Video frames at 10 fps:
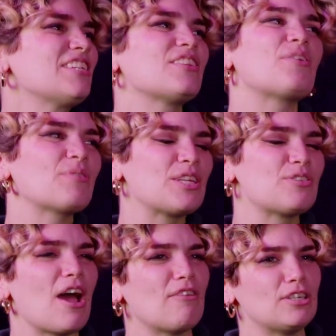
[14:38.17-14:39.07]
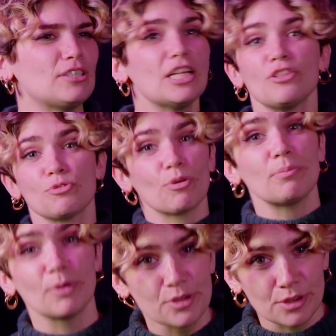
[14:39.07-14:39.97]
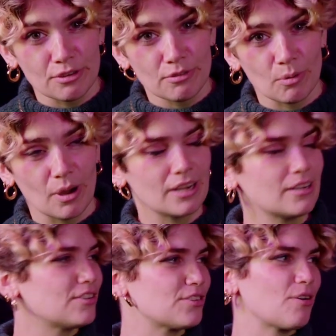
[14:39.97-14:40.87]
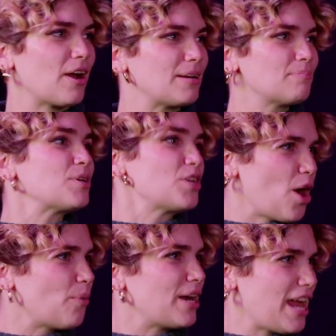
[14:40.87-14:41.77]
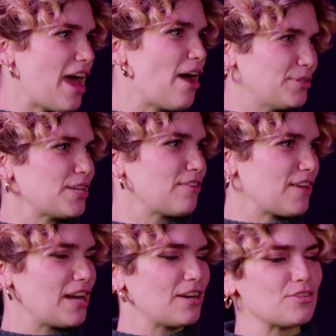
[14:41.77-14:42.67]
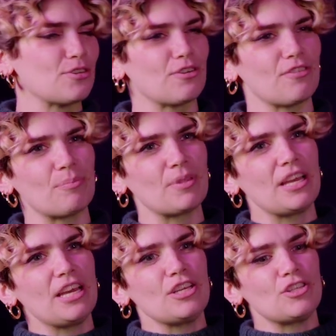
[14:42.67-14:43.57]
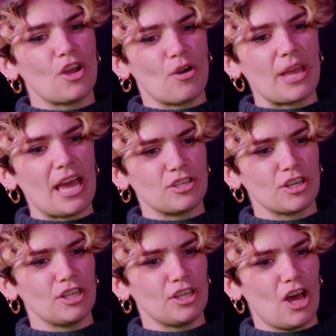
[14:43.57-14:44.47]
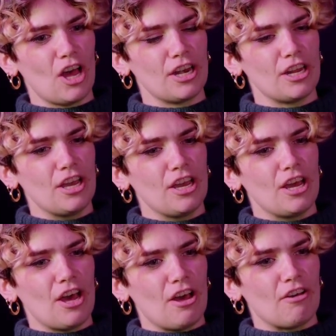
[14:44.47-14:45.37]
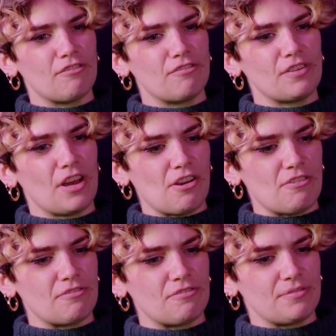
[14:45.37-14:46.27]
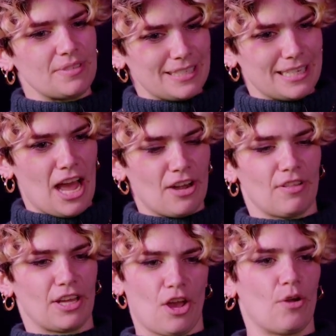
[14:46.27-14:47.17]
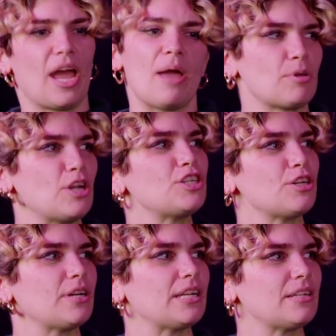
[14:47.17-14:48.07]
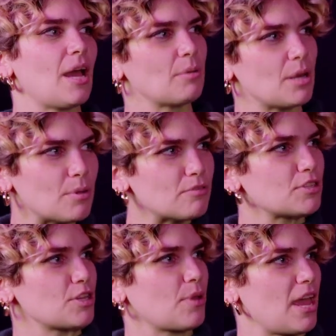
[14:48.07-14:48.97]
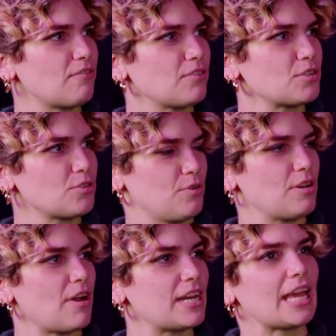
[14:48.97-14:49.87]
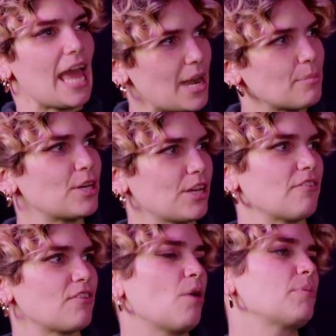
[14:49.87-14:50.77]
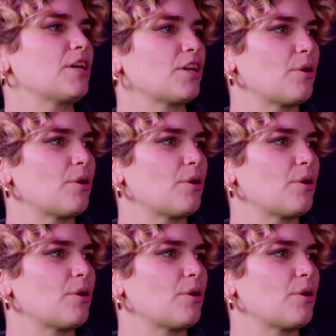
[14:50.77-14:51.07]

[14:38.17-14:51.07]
So I don't really travel. There's Rick Mercer for one. He's great, but no one outside of Canada has heard of him. So yeah, it took a lot of kind of like, okay, I'm going to do it. I'm going to move to the UK for screenwriting, and I'm going to give comedy a go